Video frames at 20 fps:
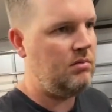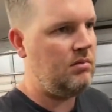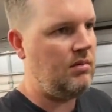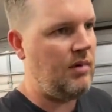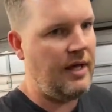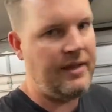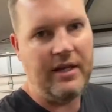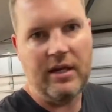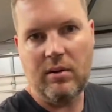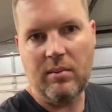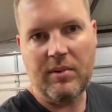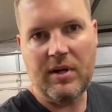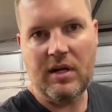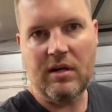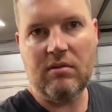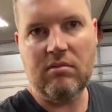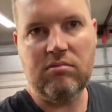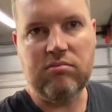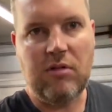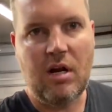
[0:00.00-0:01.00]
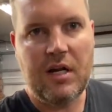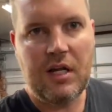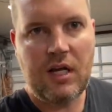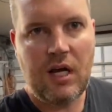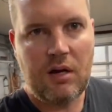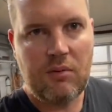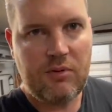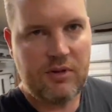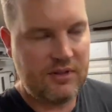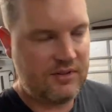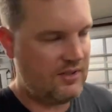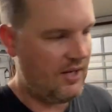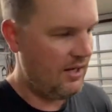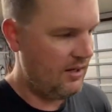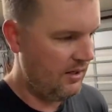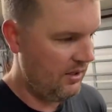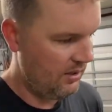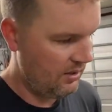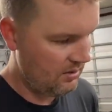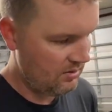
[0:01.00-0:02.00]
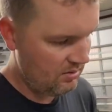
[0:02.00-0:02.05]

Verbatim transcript: I think I'm going to run and gun with this idea.